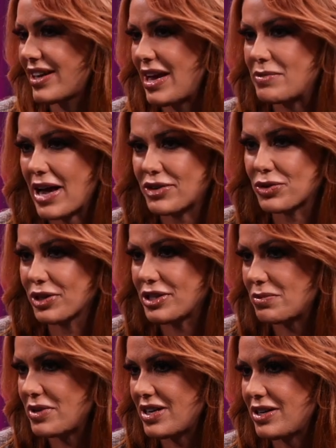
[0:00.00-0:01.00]
came naturally
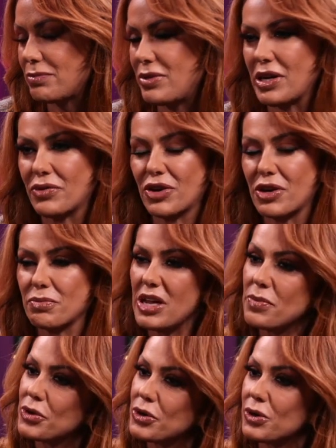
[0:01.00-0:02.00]
to me, being in front of
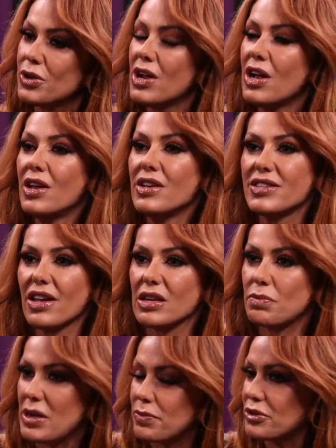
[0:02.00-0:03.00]
people, selling to
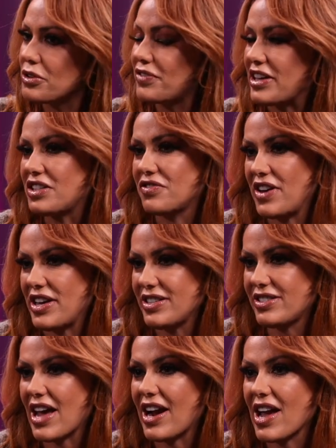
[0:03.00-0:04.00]
people face to face,
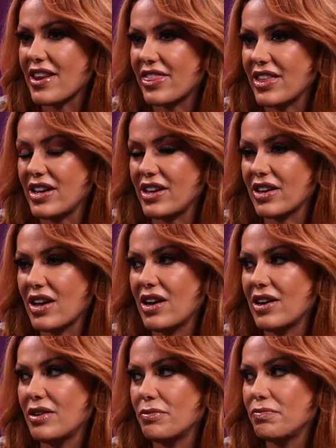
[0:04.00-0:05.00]
that kind of thing.
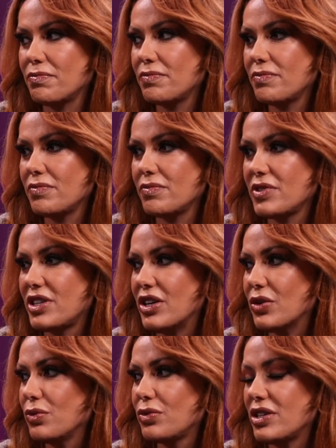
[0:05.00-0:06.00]

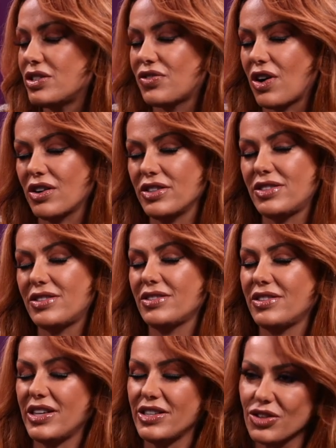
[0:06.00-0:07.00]
As far as
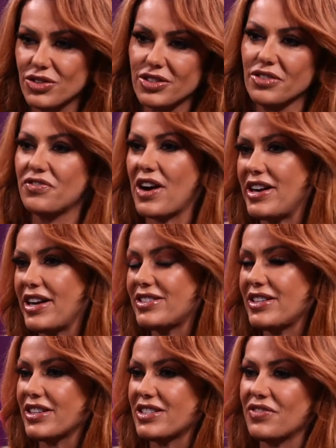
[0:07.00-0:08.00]
interest in
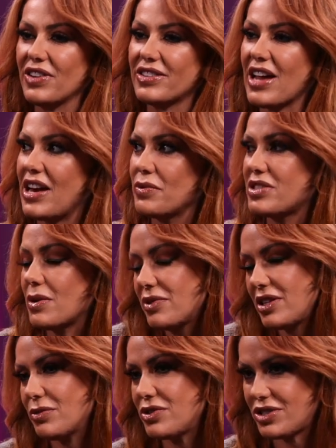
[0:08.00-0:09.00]
financing and stuff like that, it was something
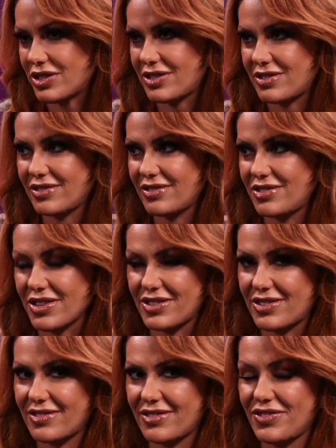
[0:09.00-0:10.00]
that was just
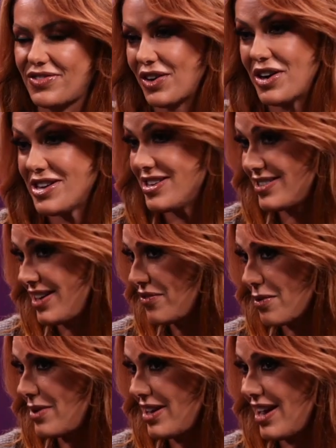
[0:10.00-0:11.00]
very easy for
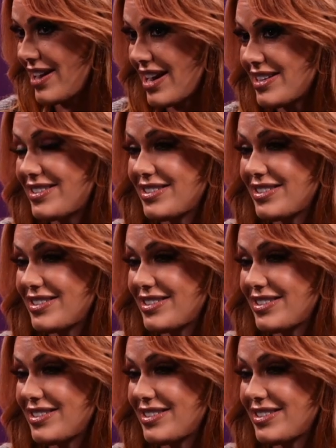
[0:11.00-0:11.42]
me, I guess you